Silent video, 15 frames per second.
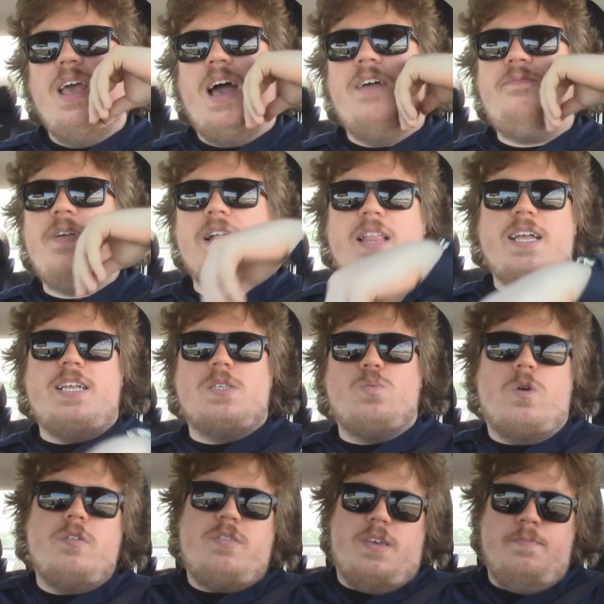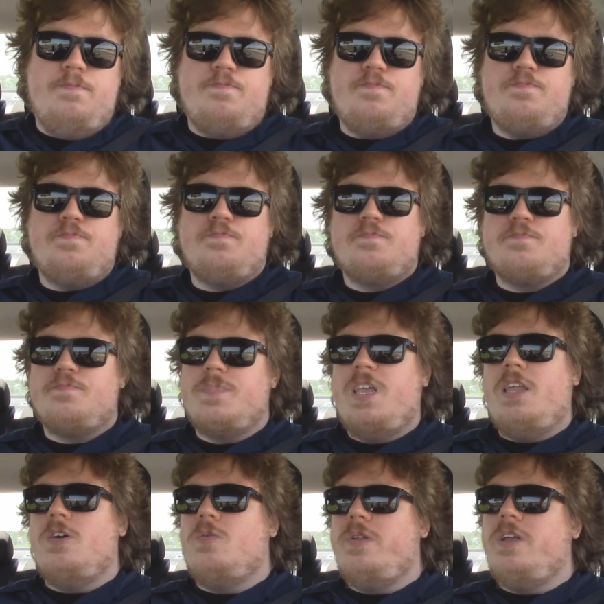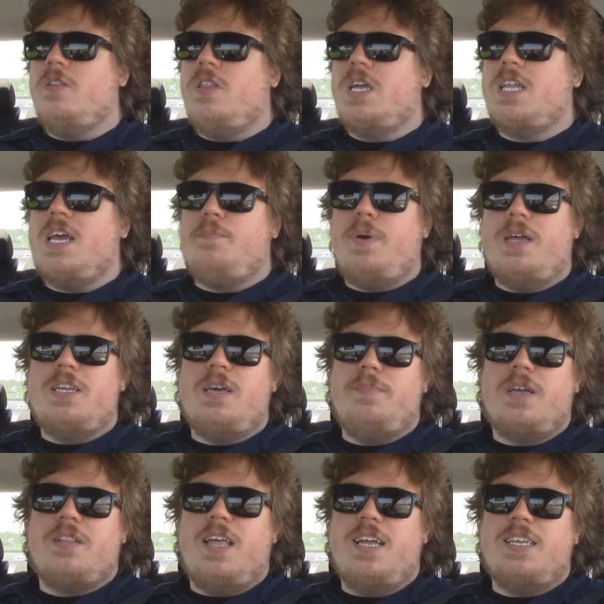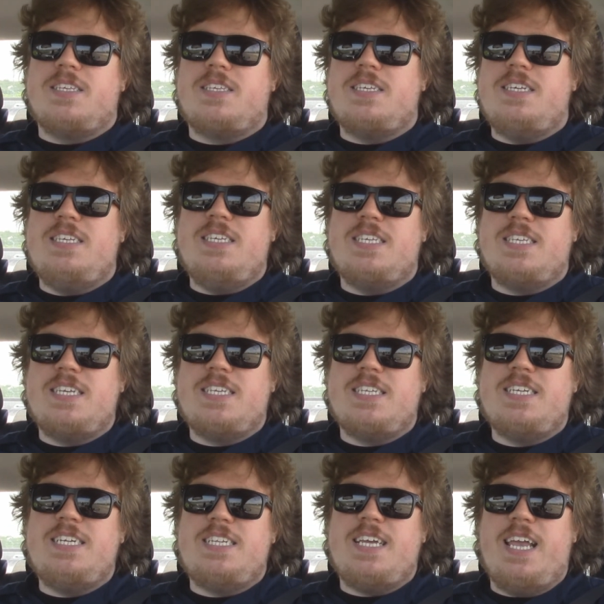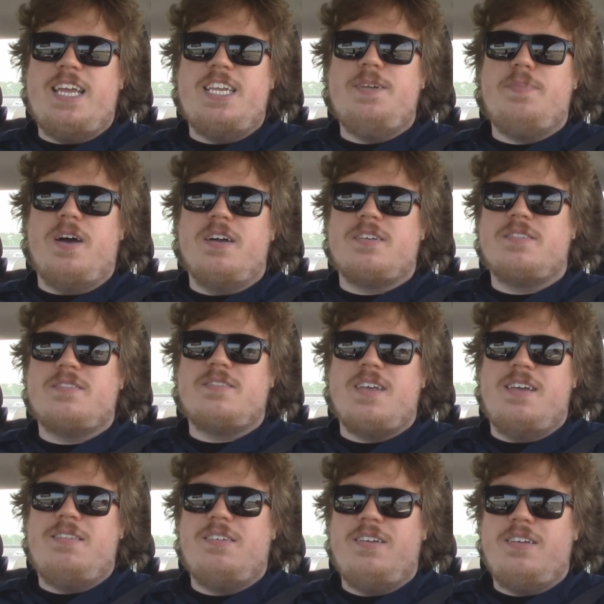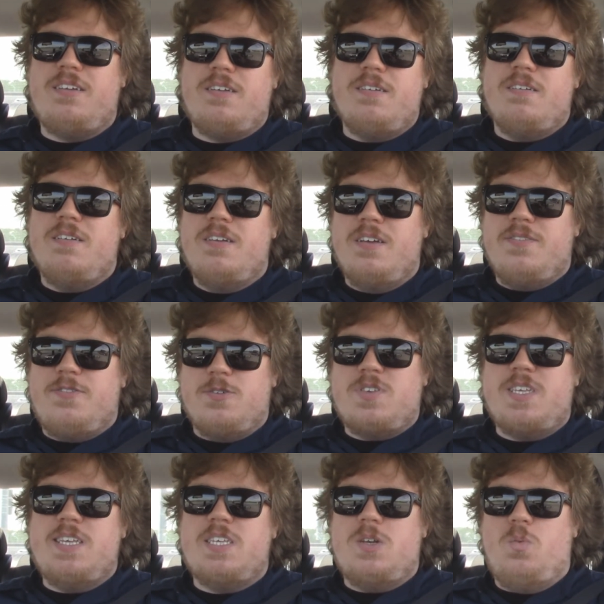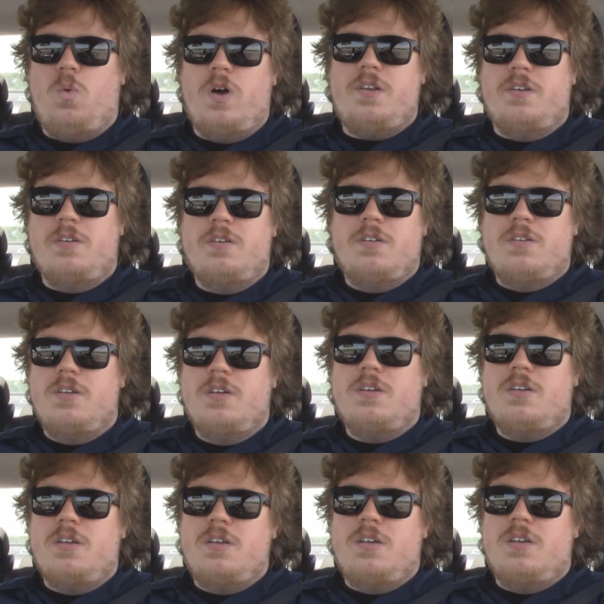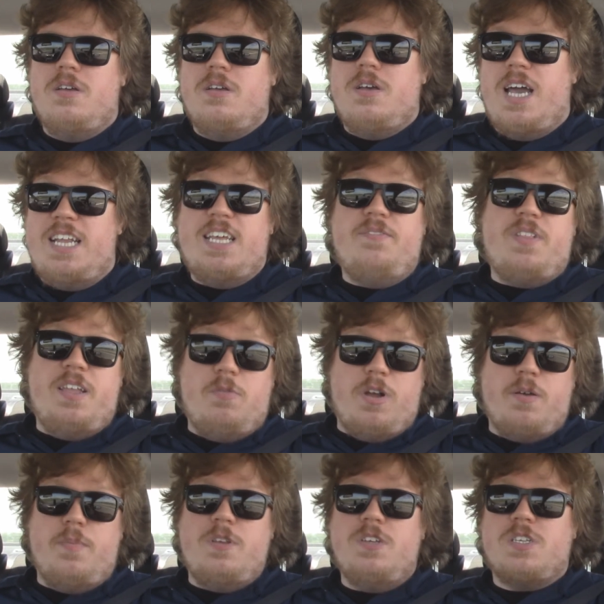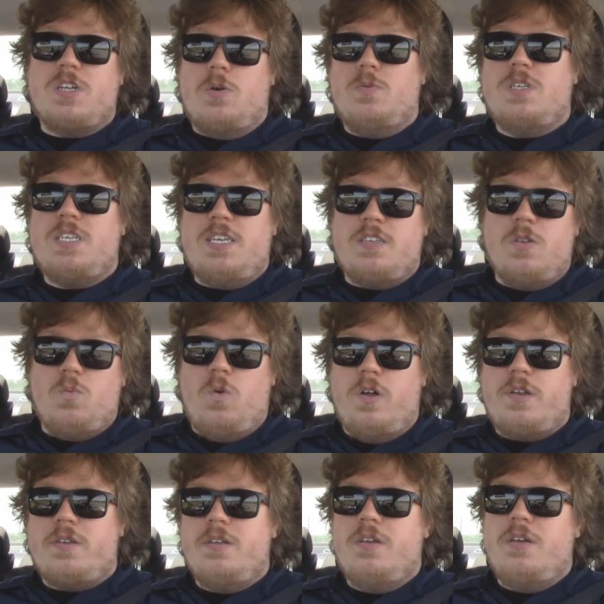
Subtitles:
I feel like it's worth it. You're looking at Pandemic Legacy, $60 to $80, I think, for Season 1. I definitely recommend you start with Season 1.